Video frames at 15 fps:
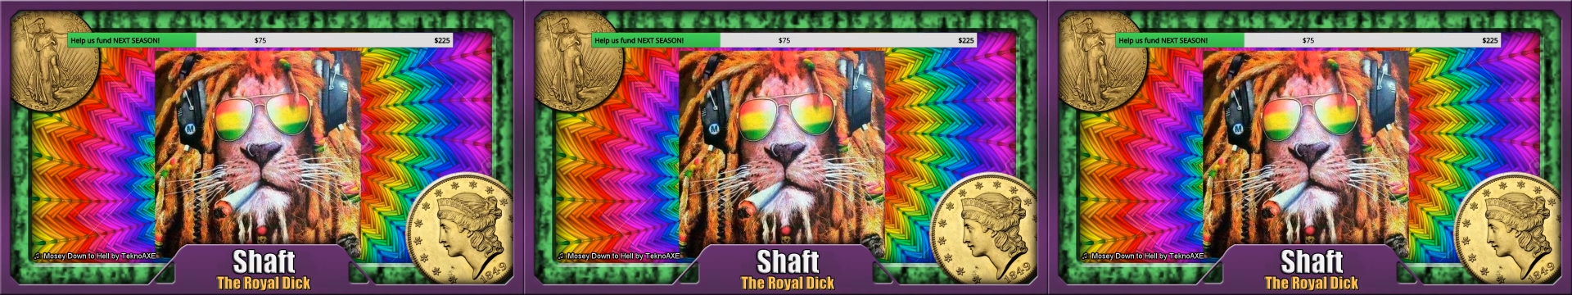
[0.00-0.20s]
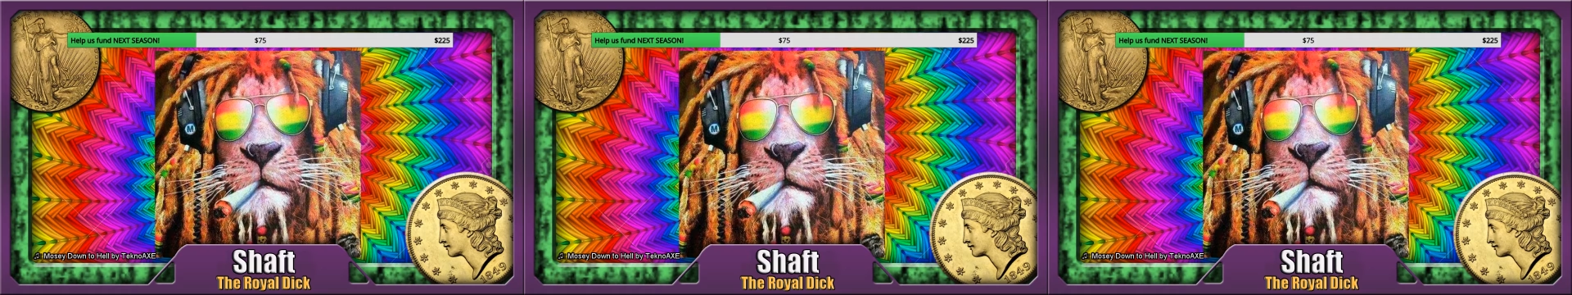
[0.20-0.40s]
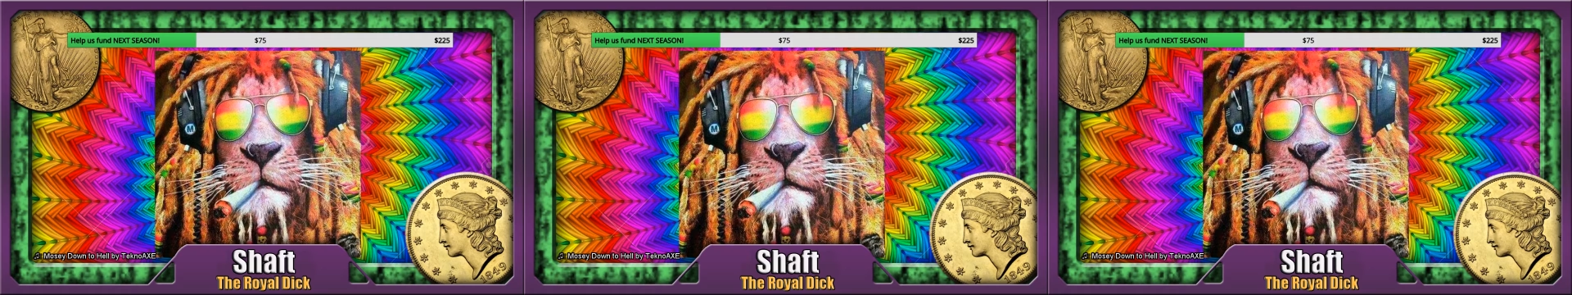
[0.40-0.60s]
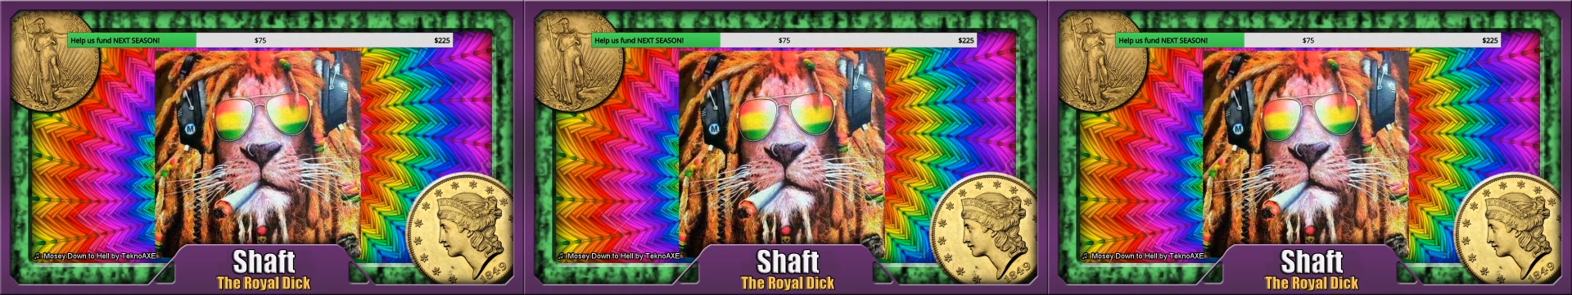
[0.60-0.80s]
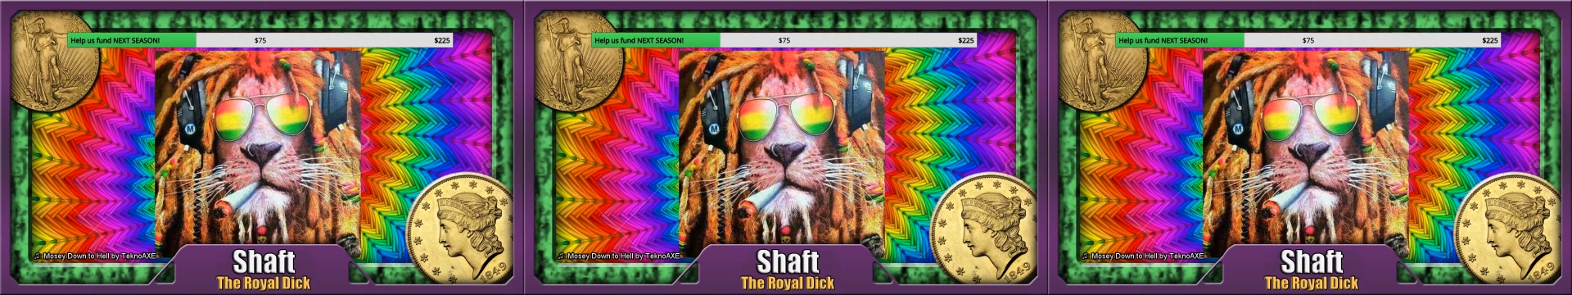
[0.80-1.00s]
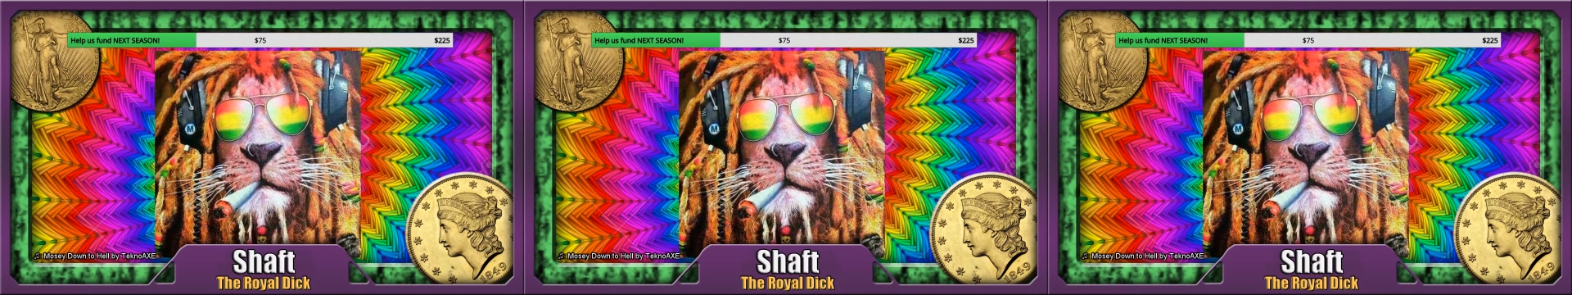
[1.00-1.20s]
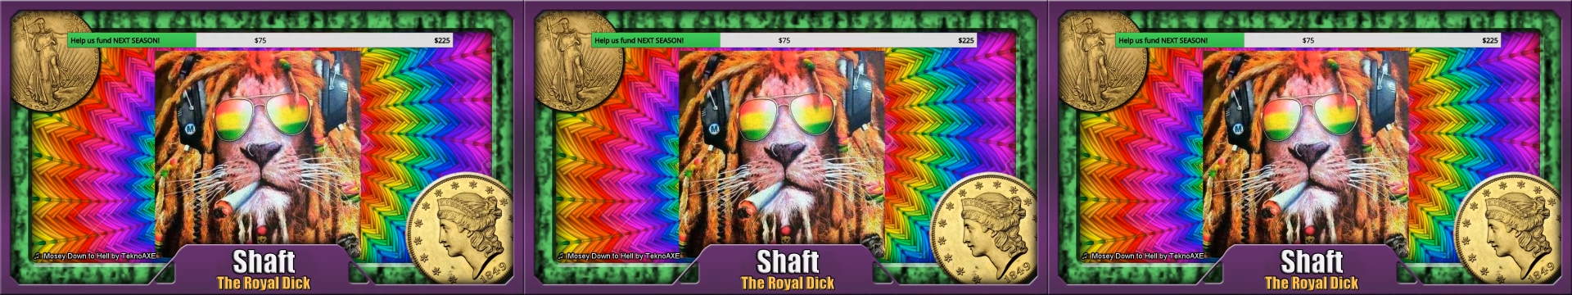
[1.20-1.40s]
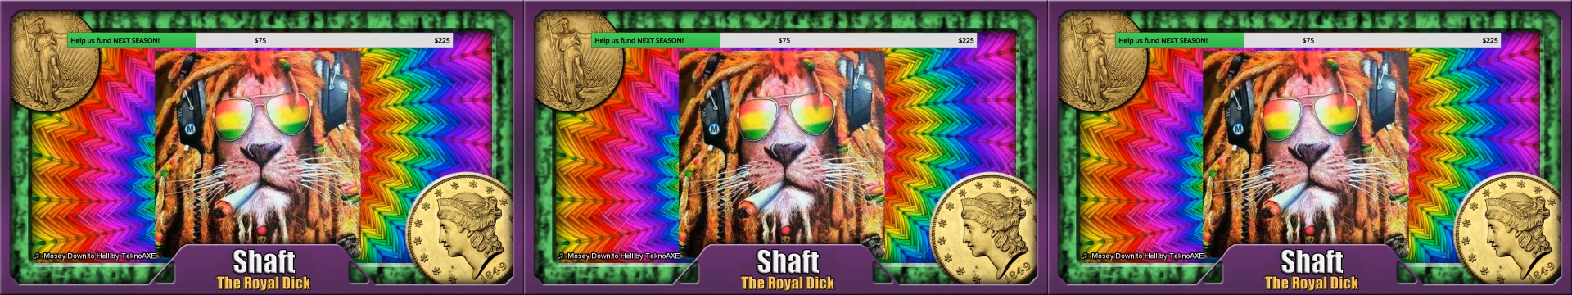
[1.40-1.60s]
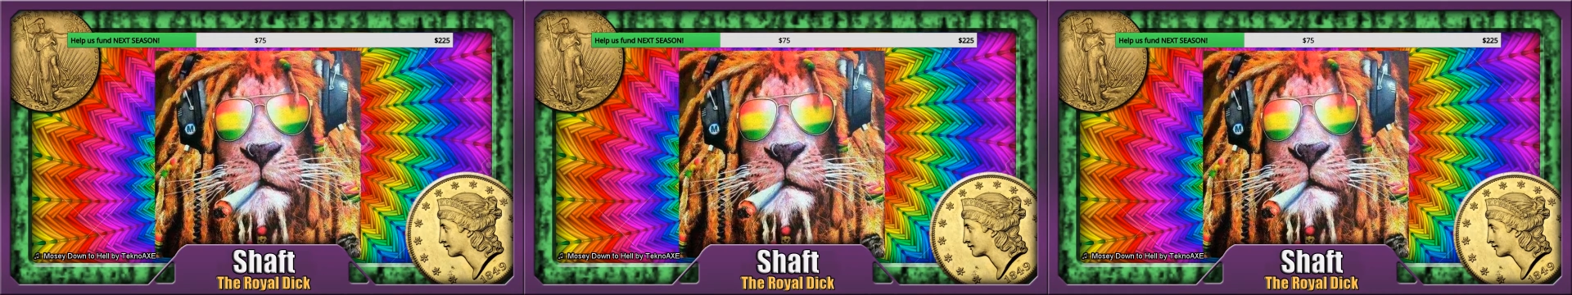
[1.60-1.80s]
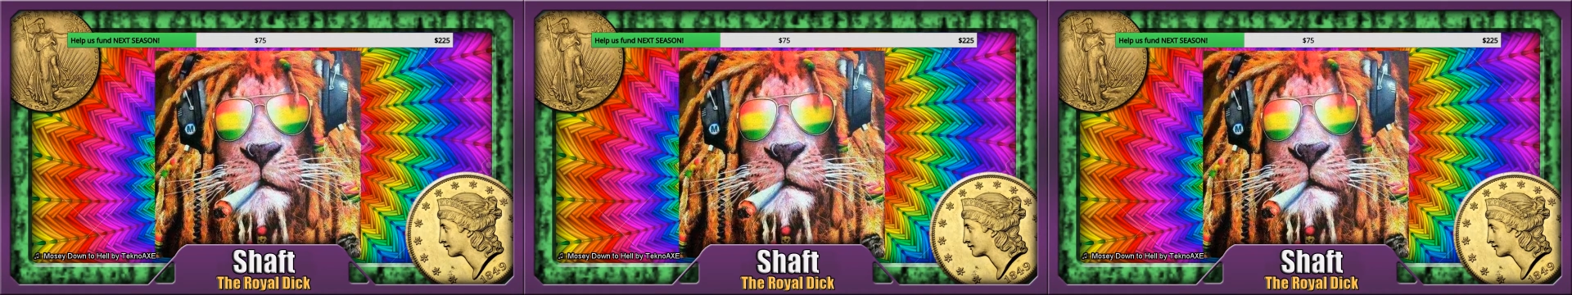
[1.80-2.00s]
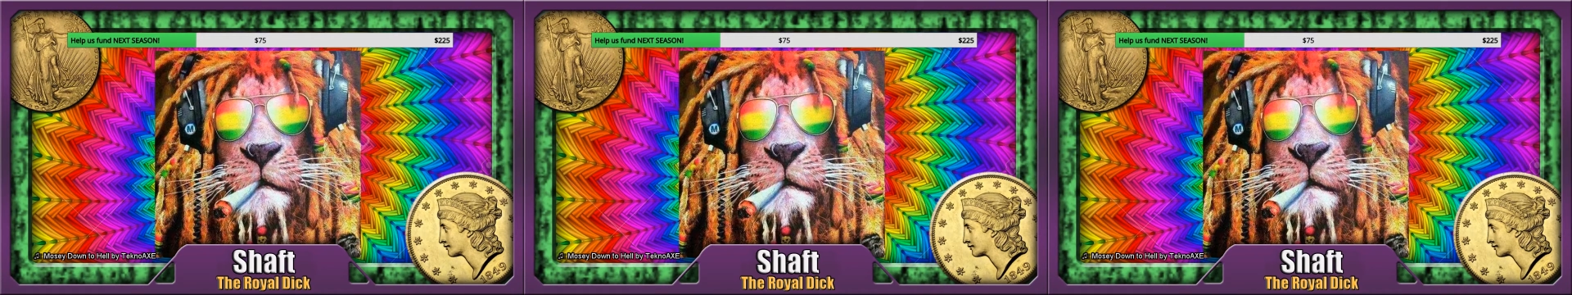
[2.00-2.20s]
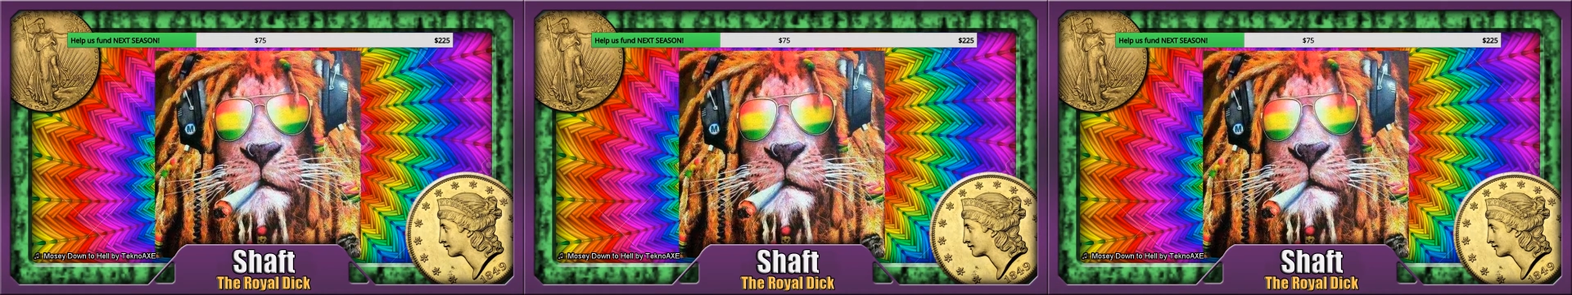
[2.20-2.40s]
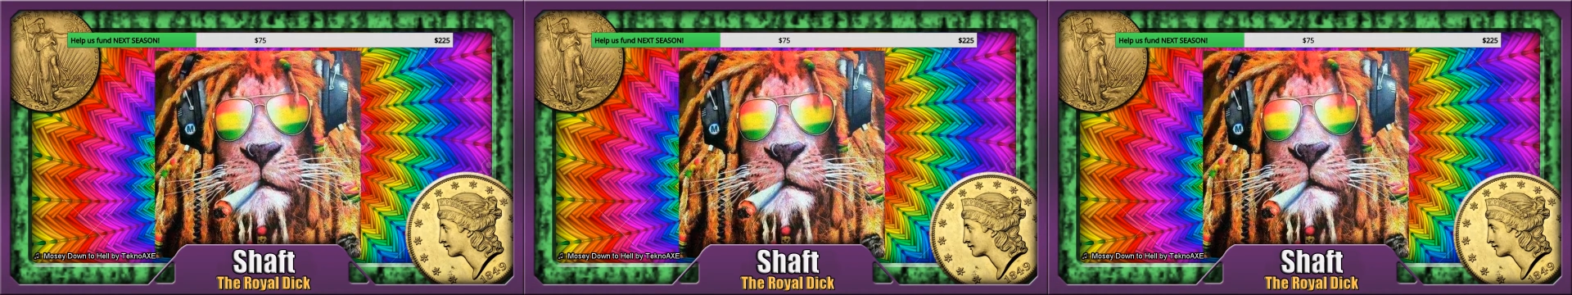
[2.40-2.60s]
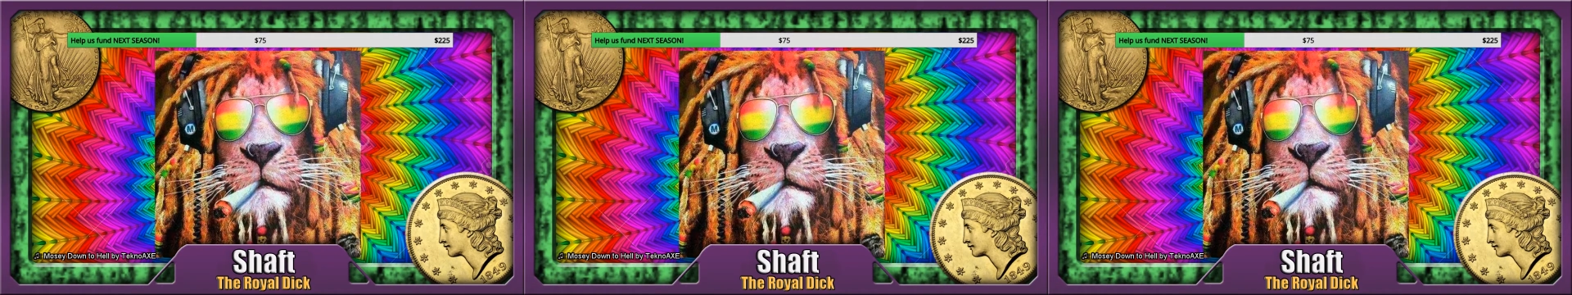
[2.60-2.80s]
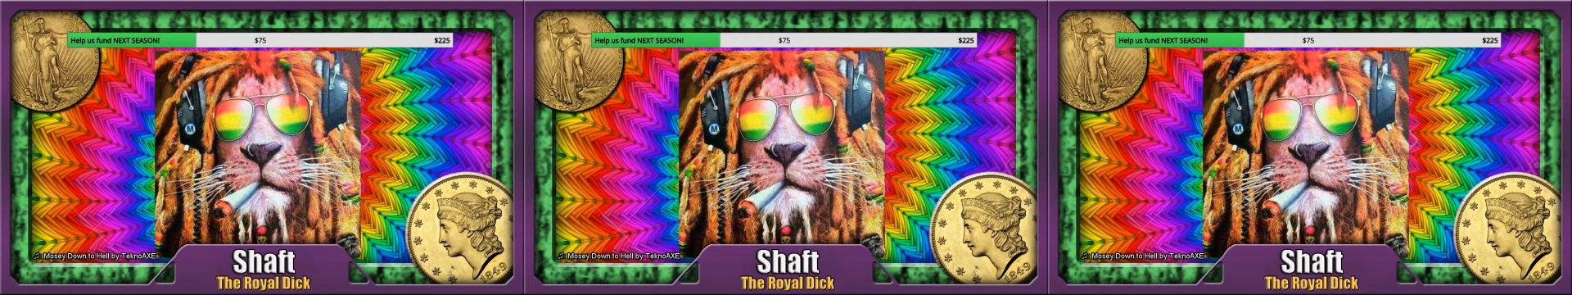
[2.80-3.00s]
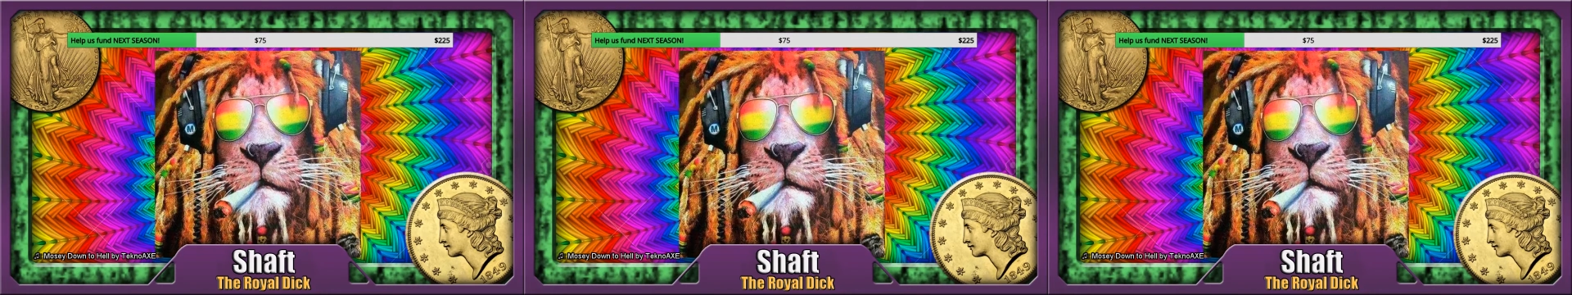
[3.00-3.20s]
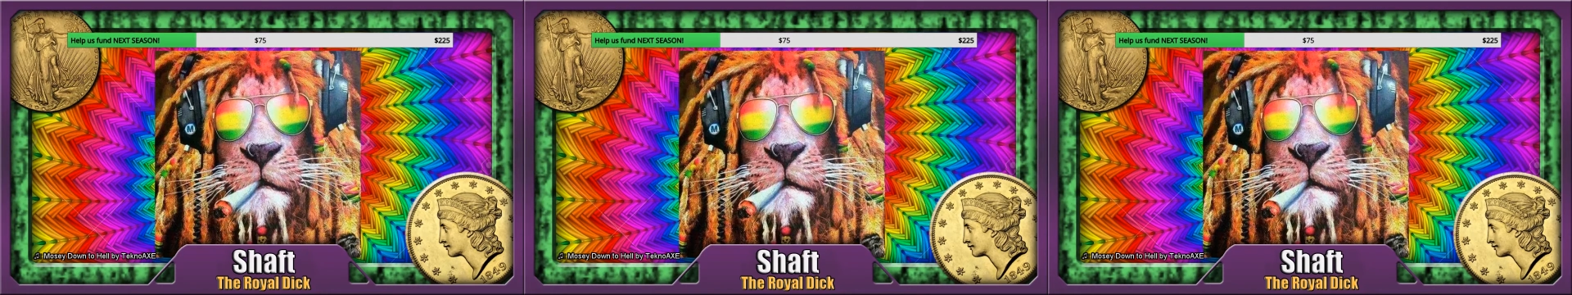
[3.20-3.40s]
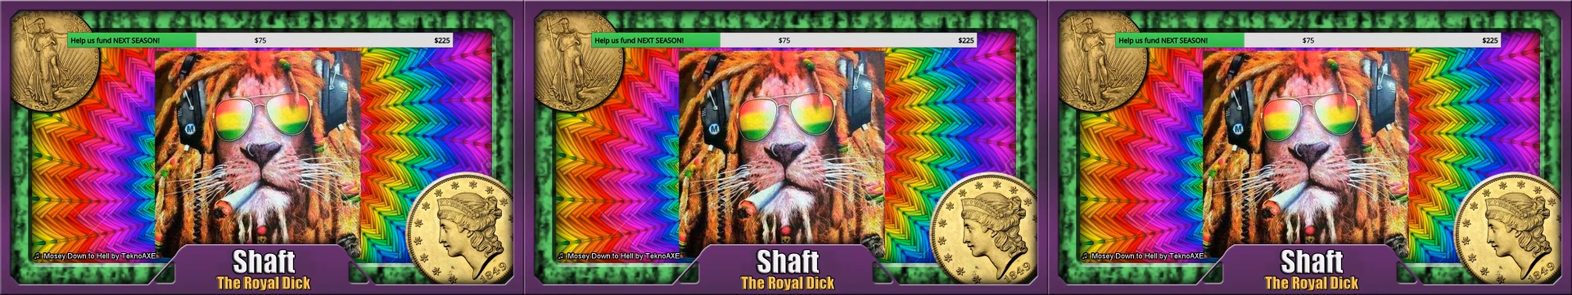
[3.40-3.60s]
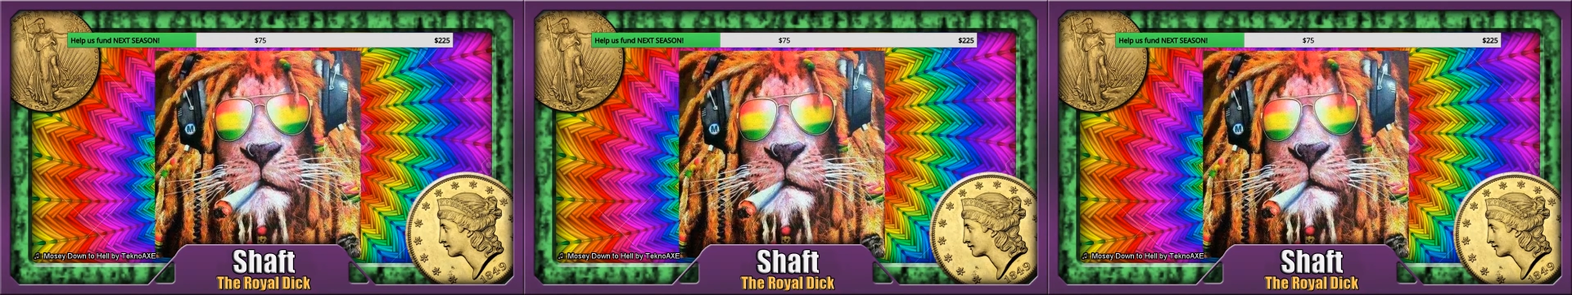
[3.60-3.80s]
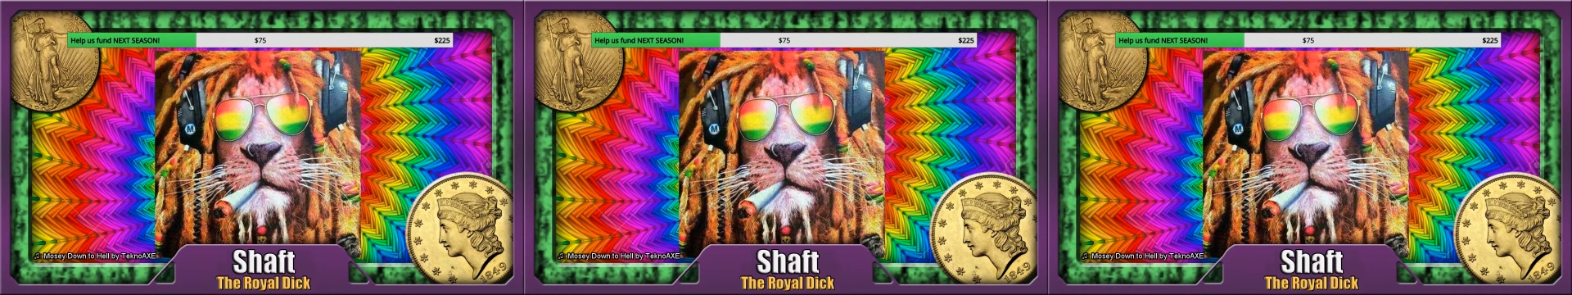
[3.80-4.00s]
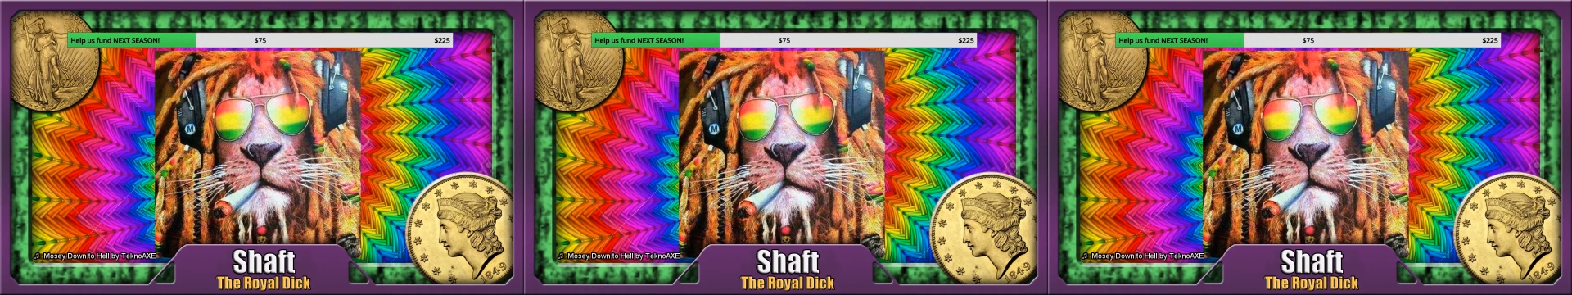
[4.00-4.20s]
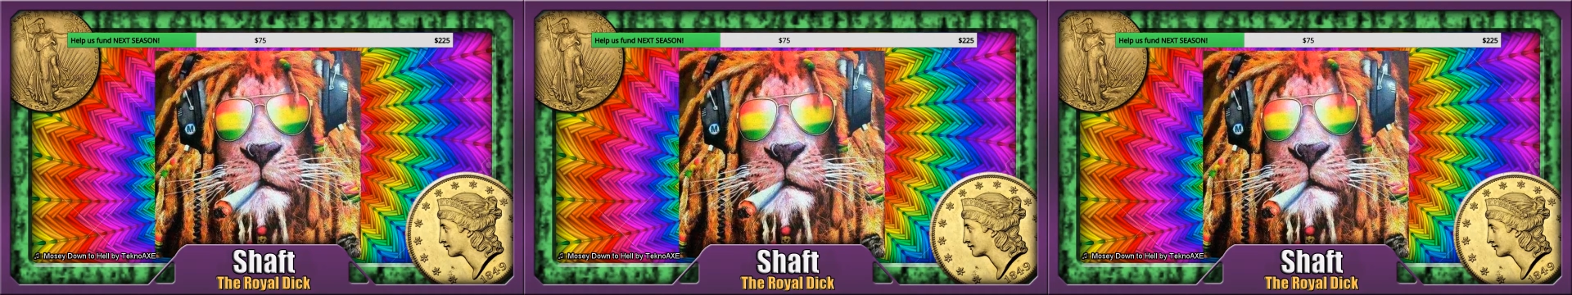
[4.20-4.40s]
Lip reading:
[unreadable: no face in view]